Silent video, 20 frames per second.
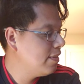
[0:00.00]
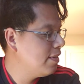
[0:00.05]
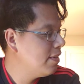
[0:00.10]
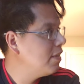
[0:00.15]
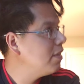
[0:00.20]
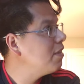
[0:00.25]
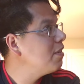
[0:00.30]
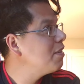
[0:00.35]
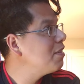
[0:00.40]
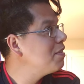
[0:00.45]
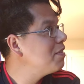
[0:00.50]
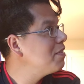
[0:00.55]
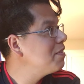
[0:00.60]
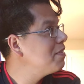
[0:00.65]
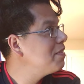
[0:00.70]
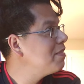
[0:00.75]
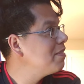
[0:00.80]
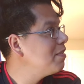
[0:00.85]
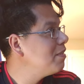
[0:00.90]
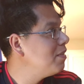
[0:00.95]
No,
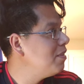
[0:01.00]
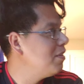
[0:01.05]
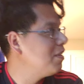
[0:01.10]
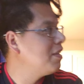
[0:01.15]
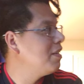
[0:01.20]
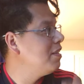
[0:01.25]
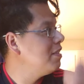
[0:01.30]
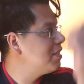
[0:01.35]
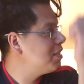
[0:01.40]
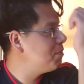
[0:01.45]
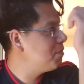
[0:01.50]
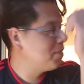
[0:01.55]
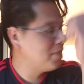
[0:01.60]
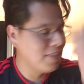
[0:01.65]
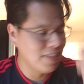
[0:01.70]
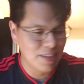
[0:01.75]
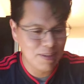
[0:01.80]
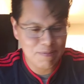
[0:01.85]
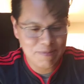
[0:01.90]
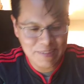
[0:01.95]
you can eat some of
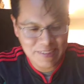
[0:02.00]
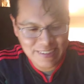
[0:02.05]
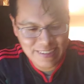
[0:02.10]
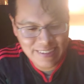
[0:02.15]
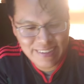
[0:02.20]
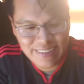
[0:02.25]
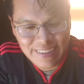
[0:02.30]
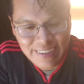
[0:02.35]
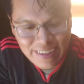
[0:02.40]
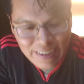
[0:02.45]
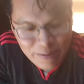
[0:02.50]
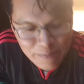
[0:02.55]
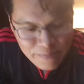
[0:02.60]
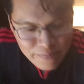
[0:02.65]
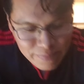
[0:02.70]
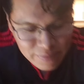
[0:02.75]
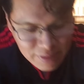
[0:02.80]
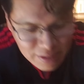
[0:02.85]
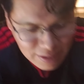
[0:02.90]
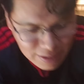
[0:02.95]
Caleb's.
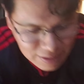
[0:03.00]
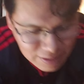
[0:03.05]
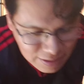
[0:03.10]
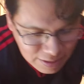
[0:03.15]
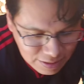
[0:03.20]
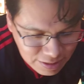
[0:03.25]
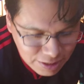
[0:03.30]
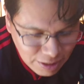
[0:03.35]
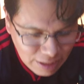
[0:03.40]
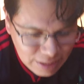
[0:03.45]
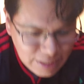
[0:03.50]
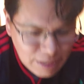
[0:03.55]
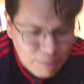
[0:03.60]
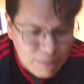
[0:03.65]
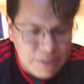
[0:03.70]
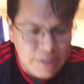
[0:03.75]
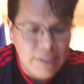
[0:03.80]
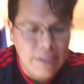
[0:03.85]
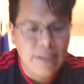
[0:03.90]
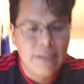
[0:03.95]
So as I
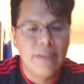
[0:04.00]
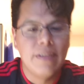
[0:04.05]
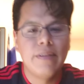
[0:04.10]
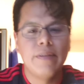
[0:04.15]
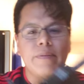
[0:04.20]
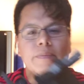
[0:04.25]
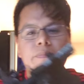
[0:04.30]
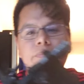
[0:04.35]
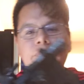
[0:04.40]
was saying,